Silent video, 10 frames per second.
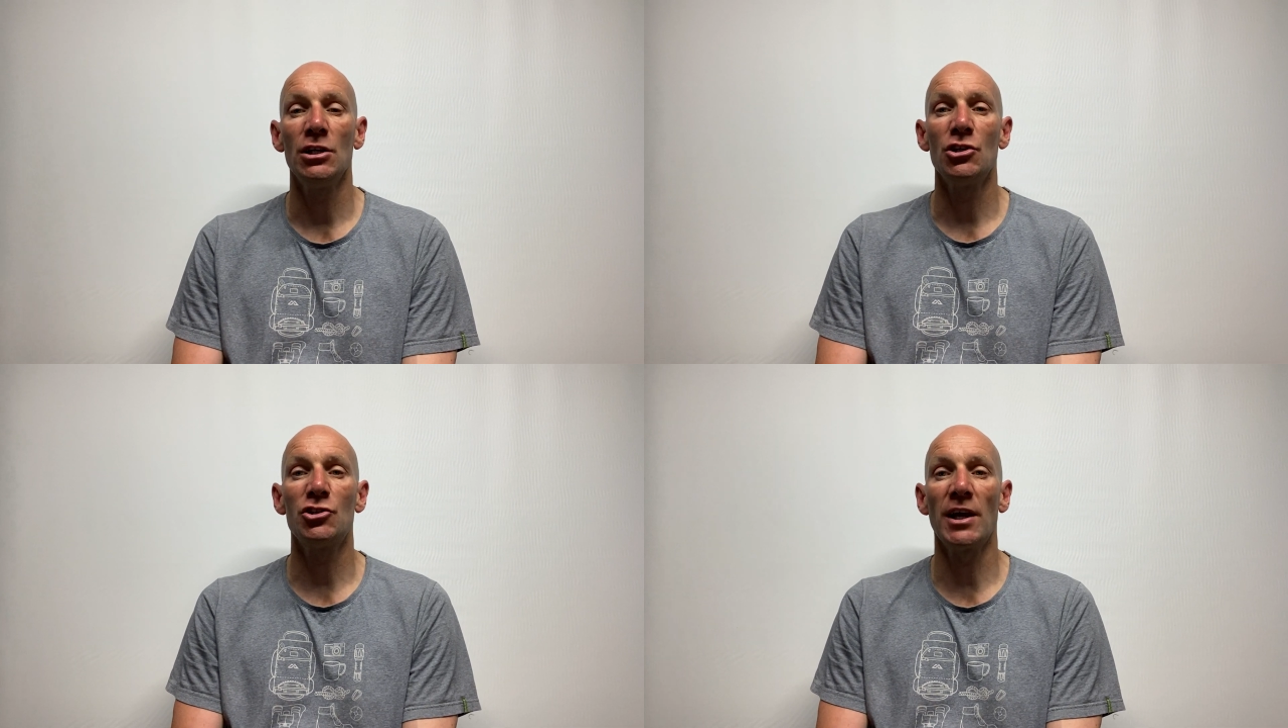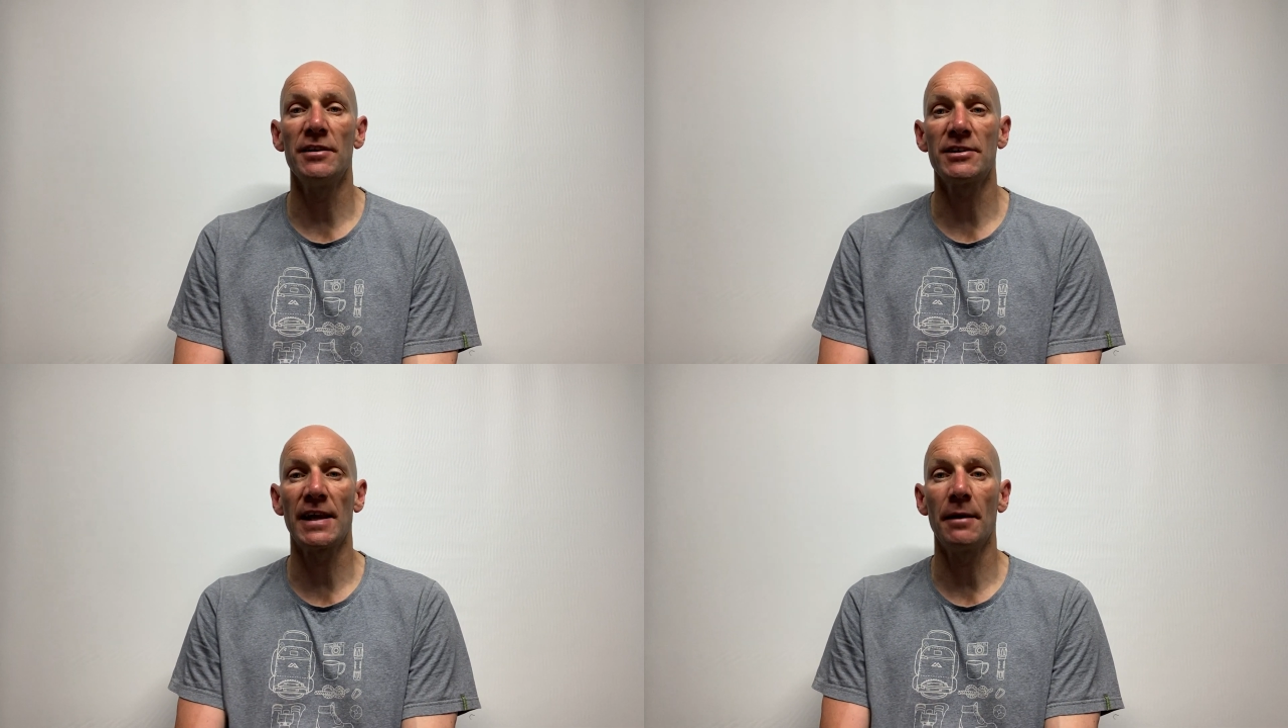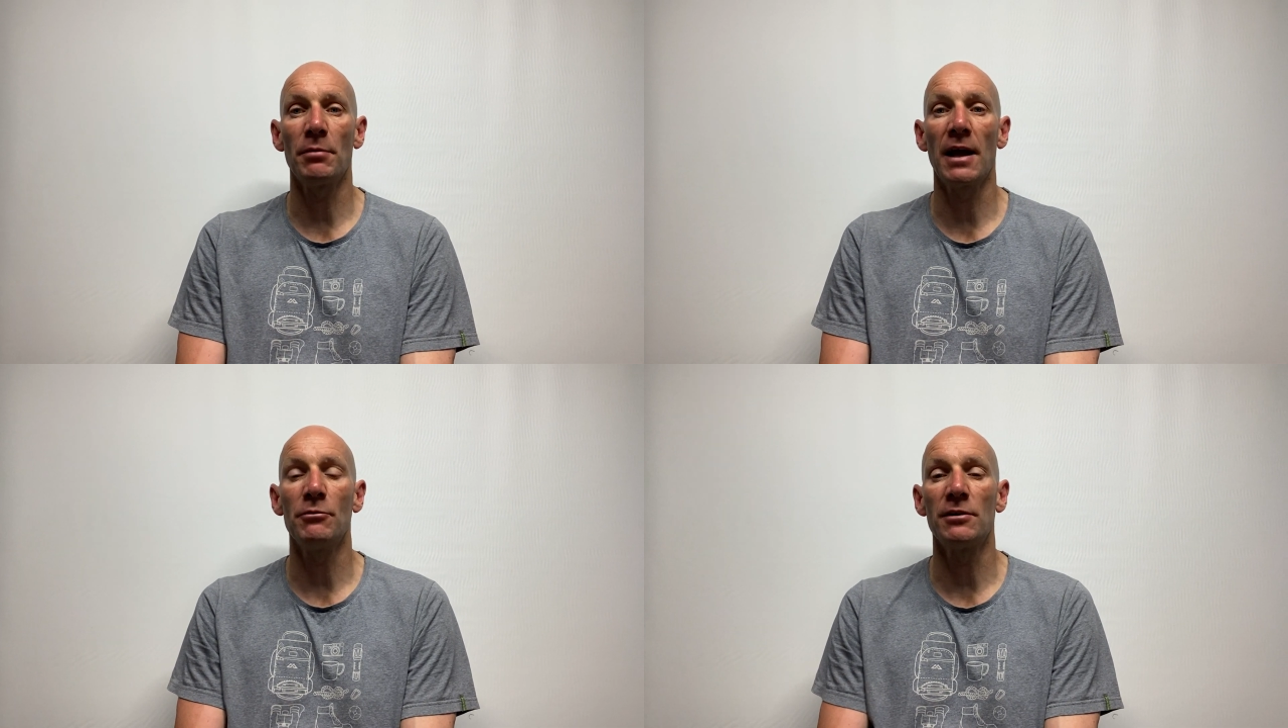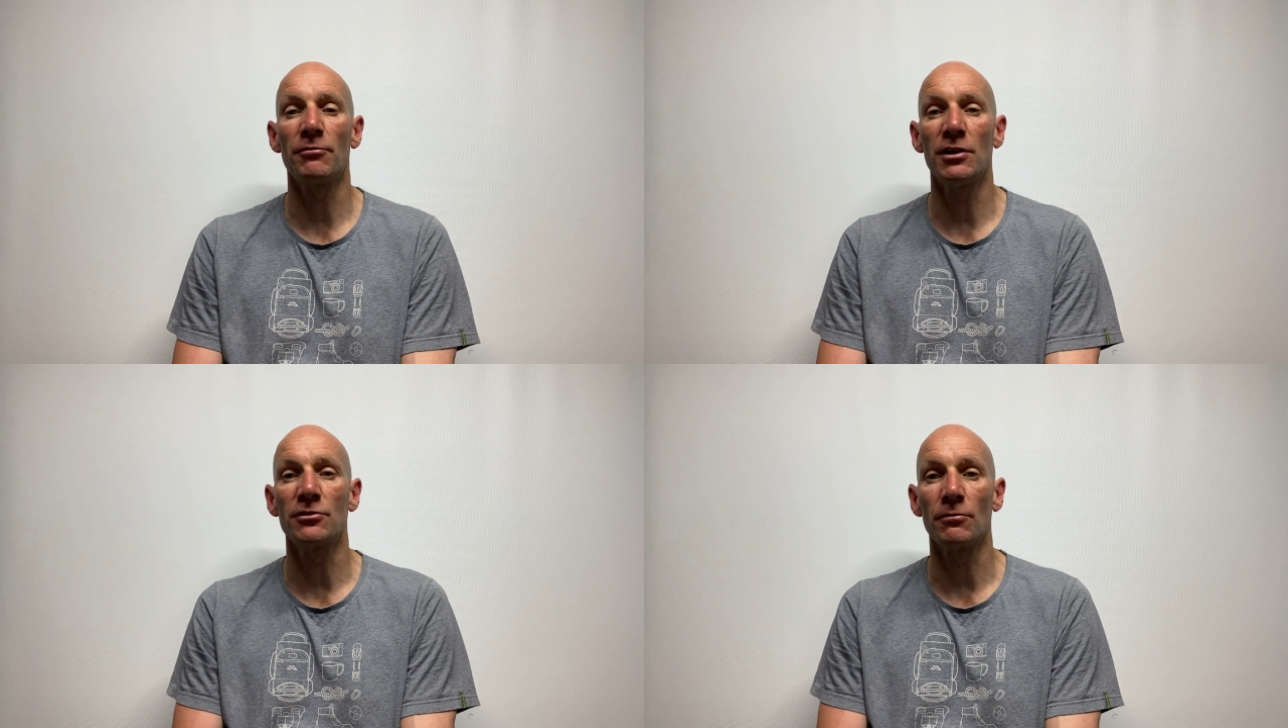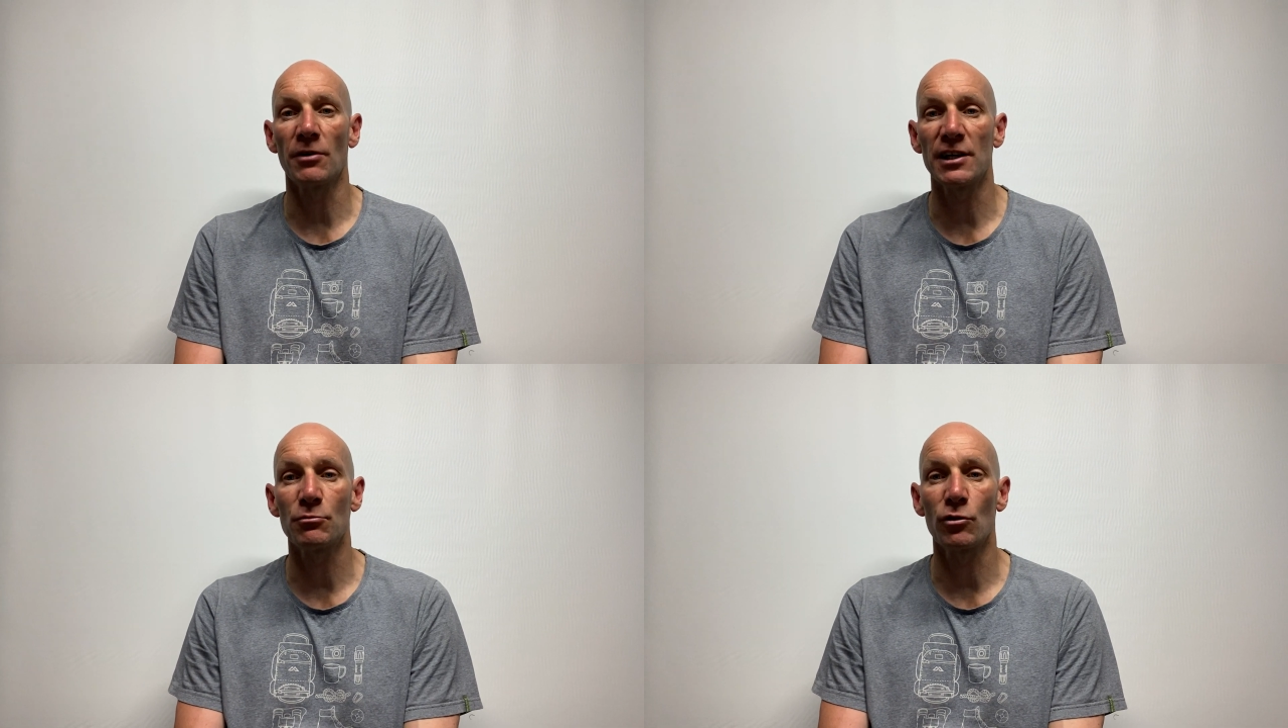share this campaign with your friends on
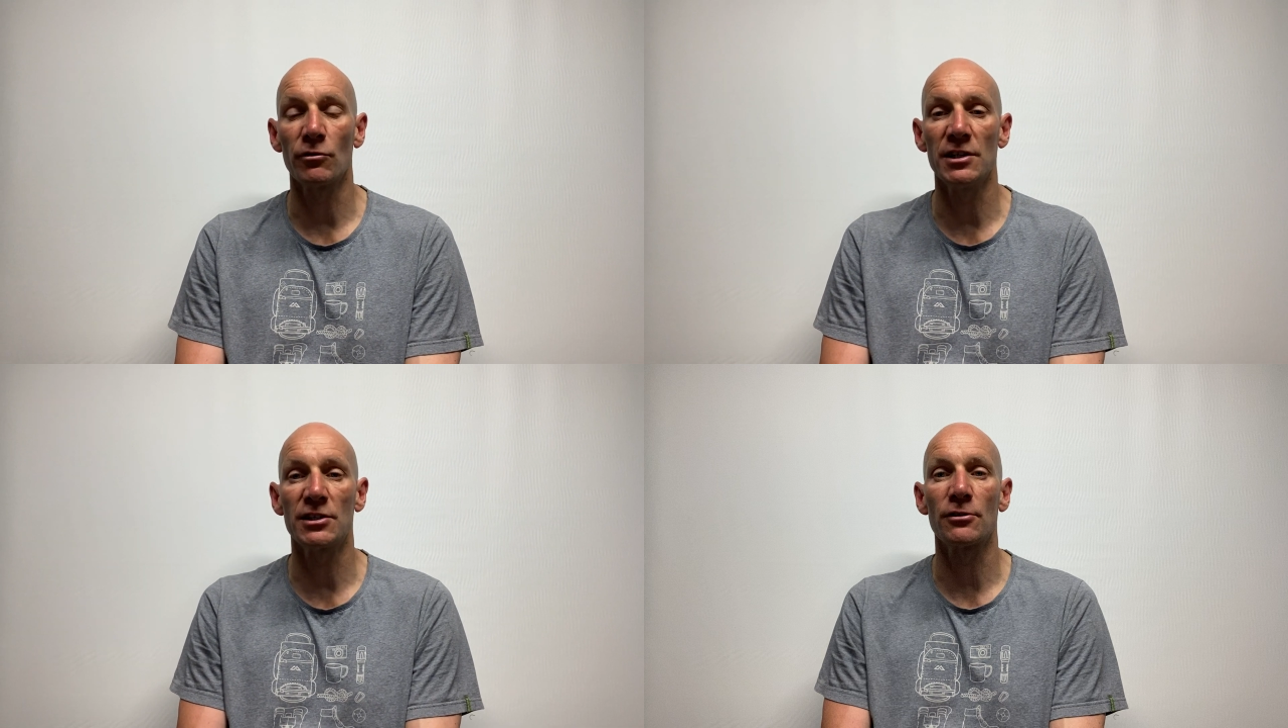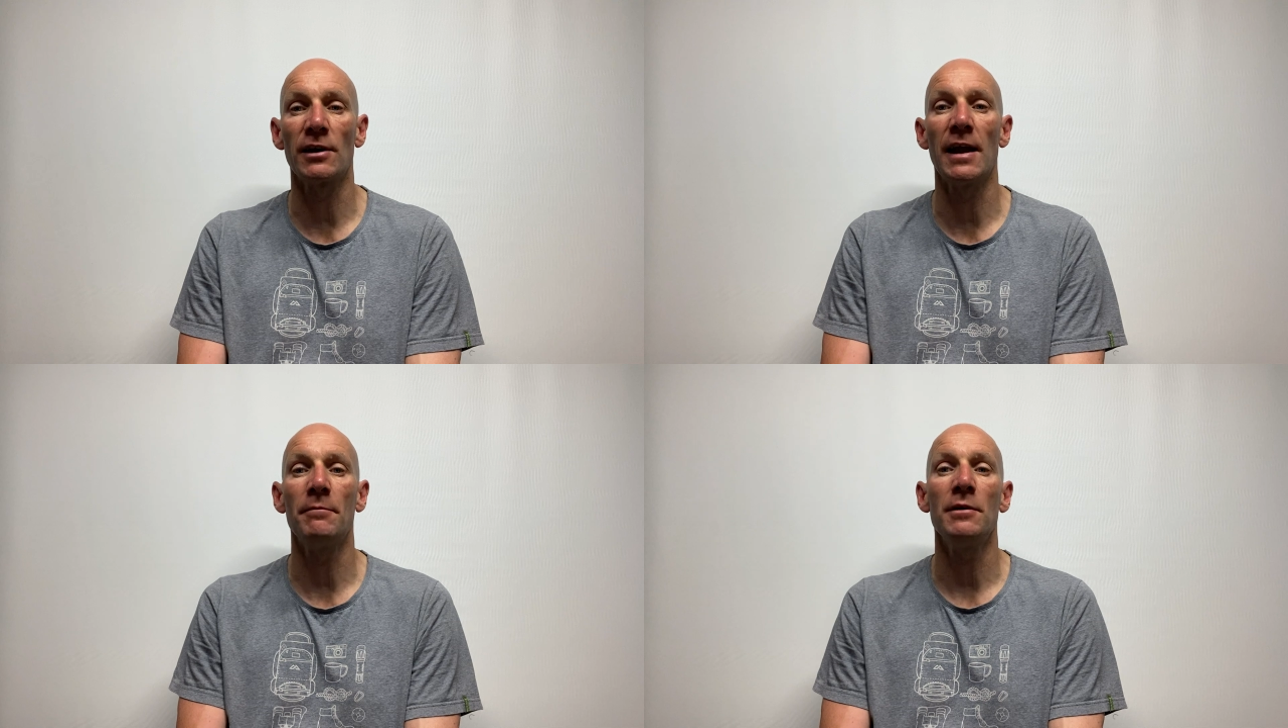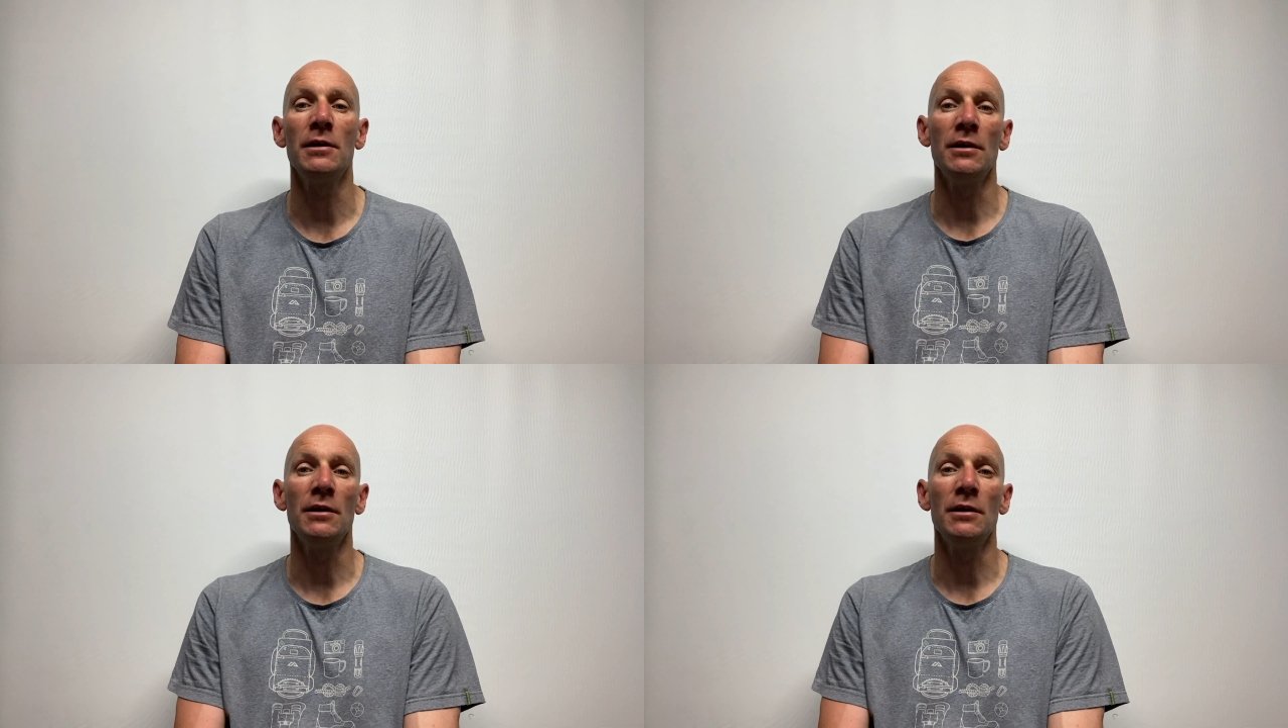Facebook or Instagram